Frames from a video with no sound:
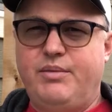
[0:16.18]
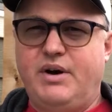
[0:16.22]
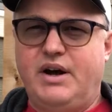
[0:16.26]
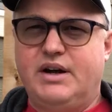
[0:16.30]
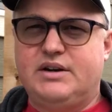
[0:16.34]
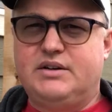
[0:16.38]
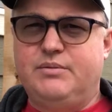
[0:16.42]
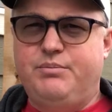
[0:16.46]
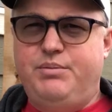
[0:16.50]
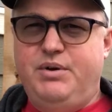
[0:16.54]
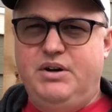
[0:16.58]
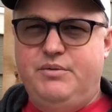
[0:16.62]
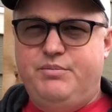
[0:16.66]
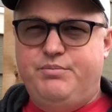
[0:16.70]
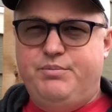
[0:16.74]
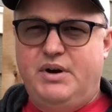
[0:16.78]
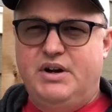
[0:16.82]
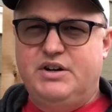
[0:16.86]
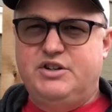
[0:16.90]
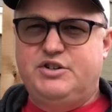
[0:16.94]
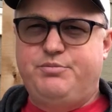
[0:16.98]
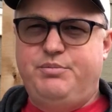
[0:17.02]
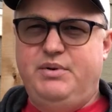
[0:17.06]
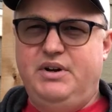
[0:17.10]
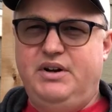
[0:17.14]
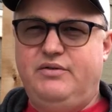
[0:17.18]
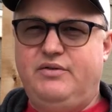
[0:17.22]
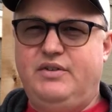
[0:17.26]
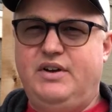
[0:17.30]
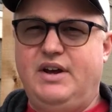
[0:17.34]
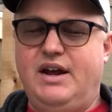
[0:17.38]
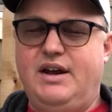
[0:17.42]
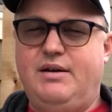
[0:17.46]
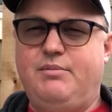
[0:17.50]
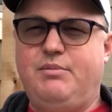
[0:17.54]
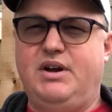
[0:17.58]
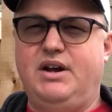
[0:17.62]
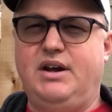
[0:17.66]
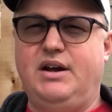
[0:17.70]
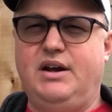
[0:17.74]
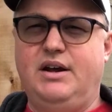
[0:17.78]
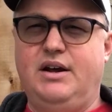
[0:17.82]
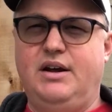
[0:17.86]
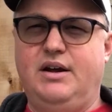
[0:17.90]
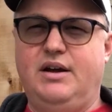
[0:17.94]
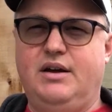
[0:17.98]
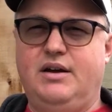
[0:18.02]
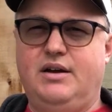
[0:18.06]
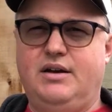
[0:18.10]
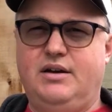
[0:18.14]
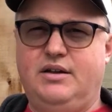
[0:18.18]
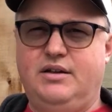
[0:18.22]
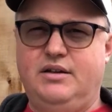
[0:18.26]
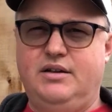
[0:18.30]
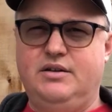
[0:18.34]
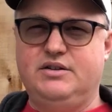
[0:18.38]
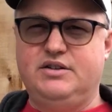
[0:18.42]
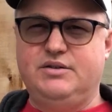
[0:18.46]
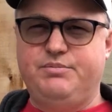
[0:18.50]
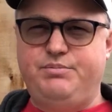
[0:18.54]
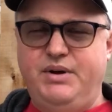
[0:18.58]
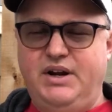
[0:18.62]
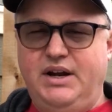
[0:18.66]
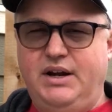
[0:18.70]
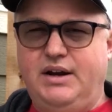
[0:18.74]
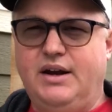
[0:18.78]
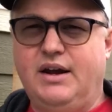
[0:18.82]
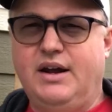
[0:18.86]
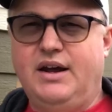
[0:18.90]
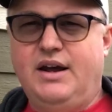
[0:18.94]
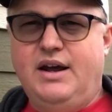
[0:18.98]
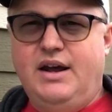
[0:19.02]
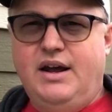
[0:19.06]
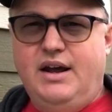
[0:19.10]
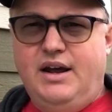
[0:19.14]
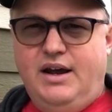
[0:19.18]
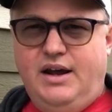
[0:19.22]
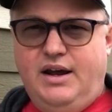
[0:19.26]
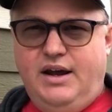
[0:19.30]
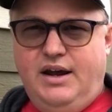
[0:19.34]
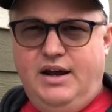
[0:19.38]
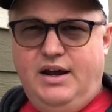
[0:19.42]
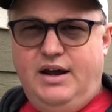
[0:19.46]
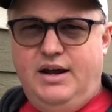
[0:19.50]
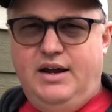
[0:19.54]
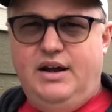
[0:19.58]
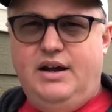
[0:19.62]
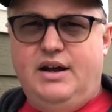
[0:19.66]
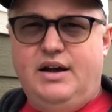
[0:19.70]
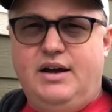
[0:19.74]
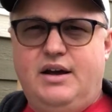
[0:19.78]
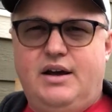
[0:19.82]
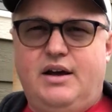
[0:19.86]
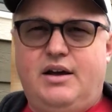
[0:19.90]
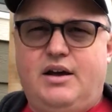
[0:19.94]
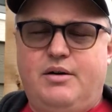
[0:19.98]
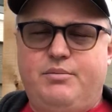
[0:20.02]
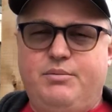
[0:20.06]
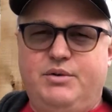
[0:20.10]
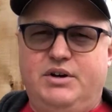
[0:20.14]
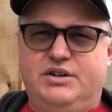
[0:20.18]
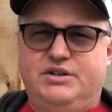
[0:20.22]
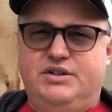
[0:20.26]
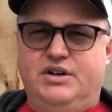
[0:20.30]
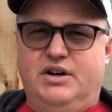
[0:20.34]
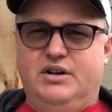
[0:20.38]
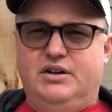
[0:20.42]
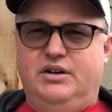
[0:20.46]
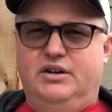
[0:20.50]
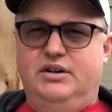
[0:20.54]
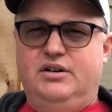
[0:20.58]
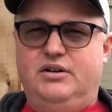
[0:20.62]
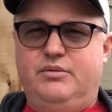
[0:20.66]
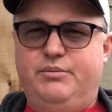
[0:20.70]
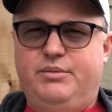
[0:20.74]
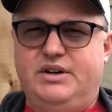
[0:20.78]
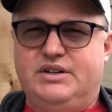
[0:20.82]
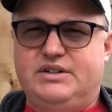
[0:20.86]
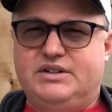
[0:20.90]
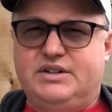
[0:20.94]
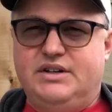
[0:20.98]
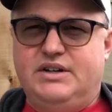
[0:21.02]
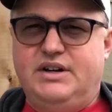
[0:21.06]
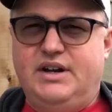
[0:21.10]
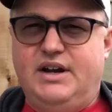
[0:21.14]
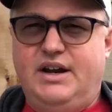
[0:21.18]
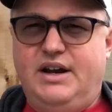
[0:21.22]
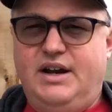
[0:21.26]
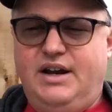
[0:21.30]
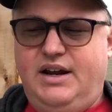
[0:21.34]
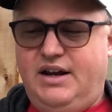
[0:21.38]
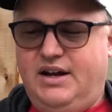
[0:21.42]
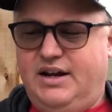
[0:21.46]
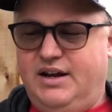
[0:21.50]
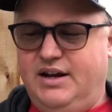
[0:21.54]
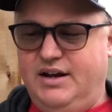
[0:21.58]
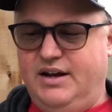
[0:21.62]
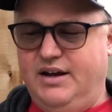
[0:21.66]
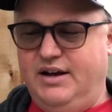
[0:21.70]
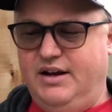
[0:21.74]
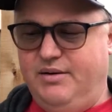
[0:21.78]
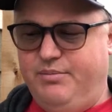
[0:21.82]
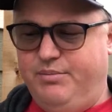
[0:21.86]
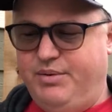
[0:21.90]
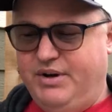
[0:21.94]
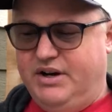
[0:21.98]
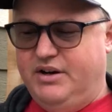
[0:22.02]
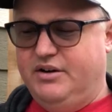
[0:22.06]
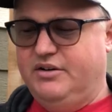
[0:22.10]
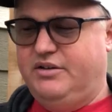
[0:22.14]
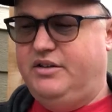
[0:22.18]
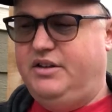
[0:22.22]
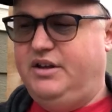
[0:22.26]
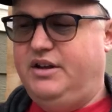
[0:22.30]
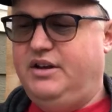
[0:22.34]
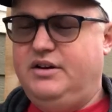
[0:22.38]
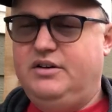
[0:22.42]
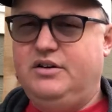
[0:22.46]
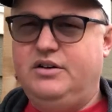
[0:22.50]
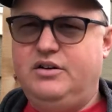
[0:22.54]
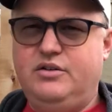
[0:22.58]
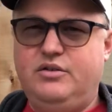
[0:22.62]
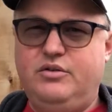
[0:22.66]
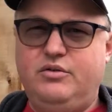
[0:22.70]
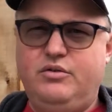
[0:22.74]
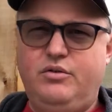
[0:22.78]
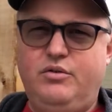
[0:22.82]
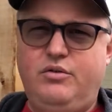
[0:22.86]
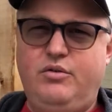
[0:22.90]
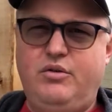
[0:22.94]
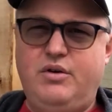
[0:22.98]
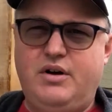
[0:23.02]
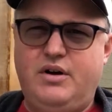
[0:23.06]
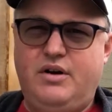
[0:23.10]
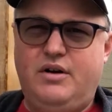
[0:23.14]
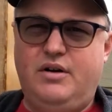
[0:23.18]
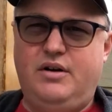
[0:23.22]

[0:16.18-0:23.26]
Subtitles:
back to Pete Punch Beef Gaming. This is Pete. Hey, I'm going to talk a little bit today about the new